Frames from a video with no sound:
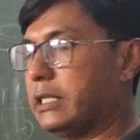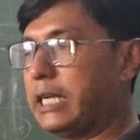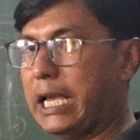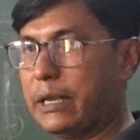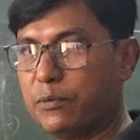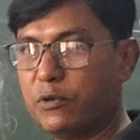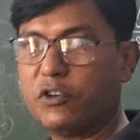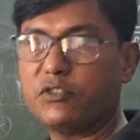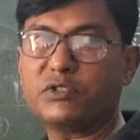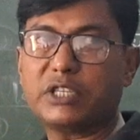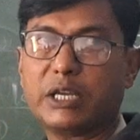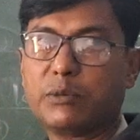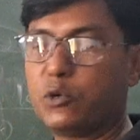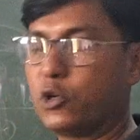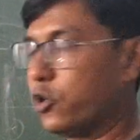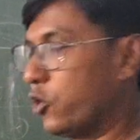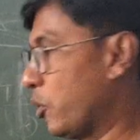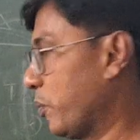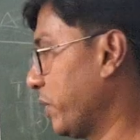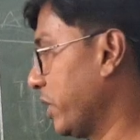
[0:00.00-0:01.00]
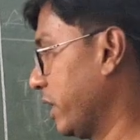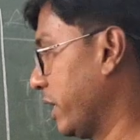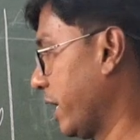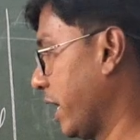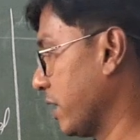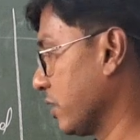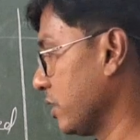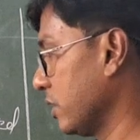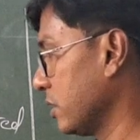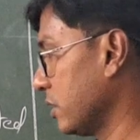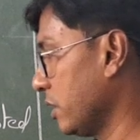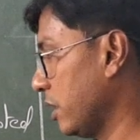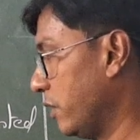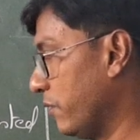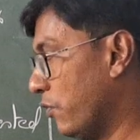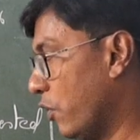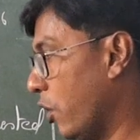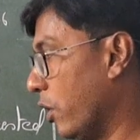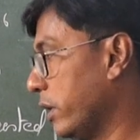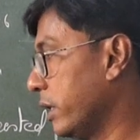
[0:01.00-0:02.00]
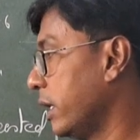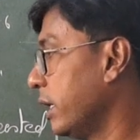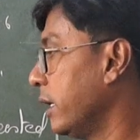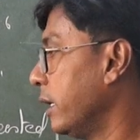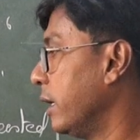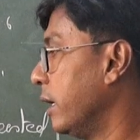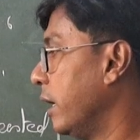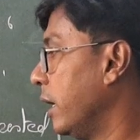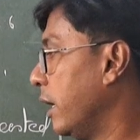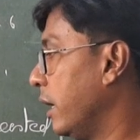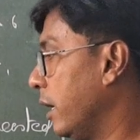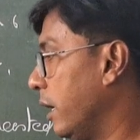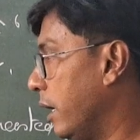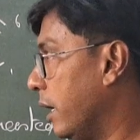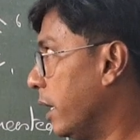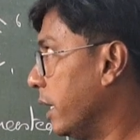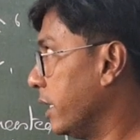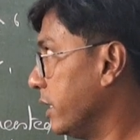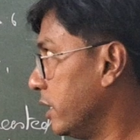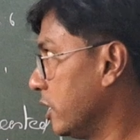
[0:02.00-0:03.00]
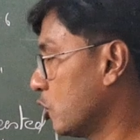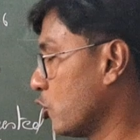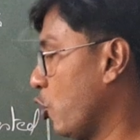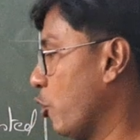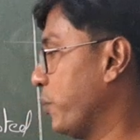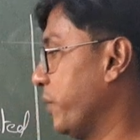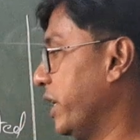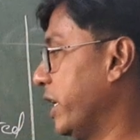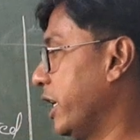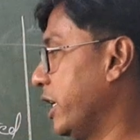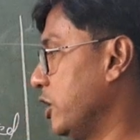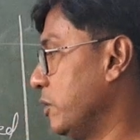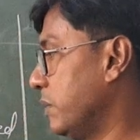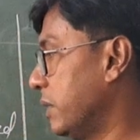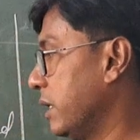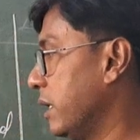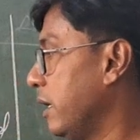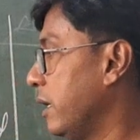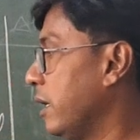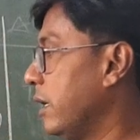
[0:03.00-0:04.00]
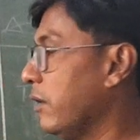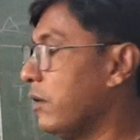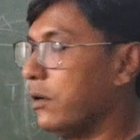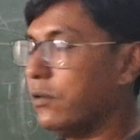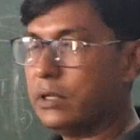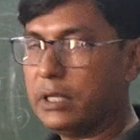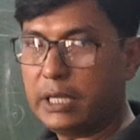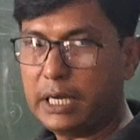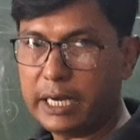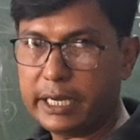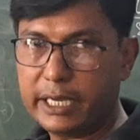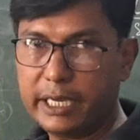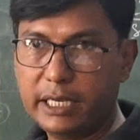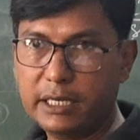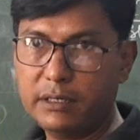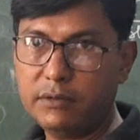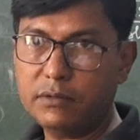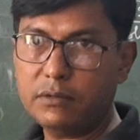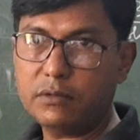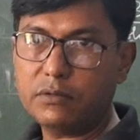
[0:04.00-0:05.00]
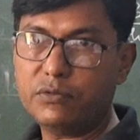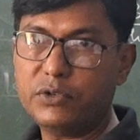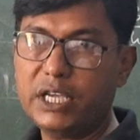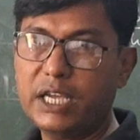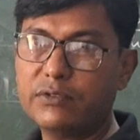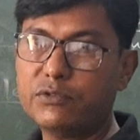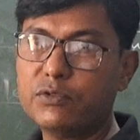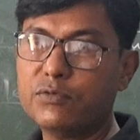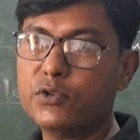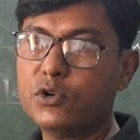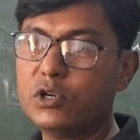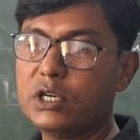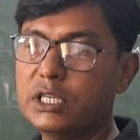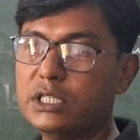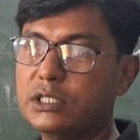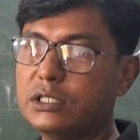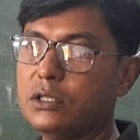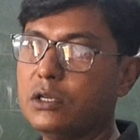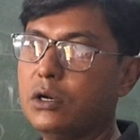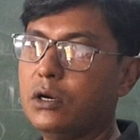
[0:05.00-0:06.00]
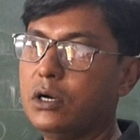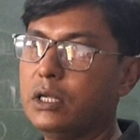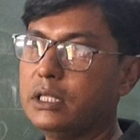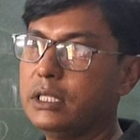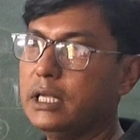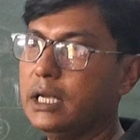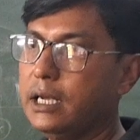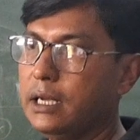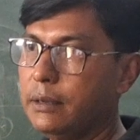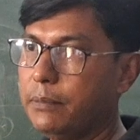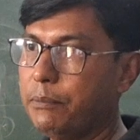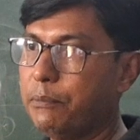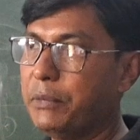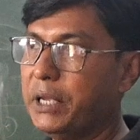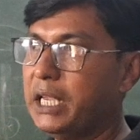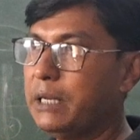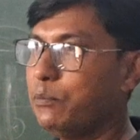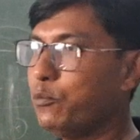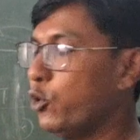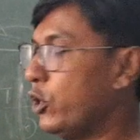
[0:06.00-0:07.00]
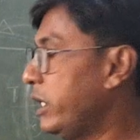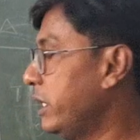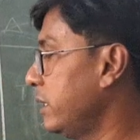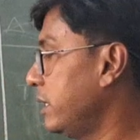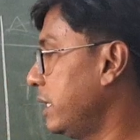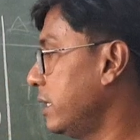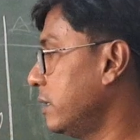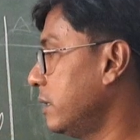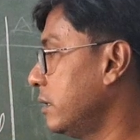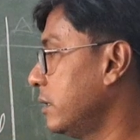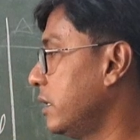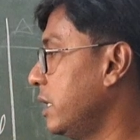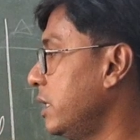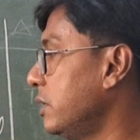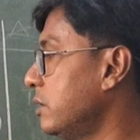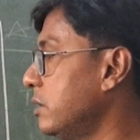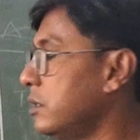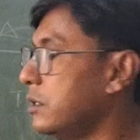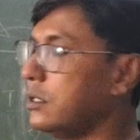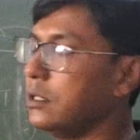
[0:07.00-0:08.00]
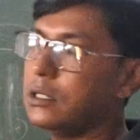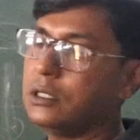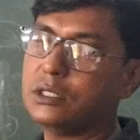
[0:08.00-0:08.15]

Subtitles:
type of sigmotropic reactions involved in this cope rearrangement. Again, we have to focus on the main point that this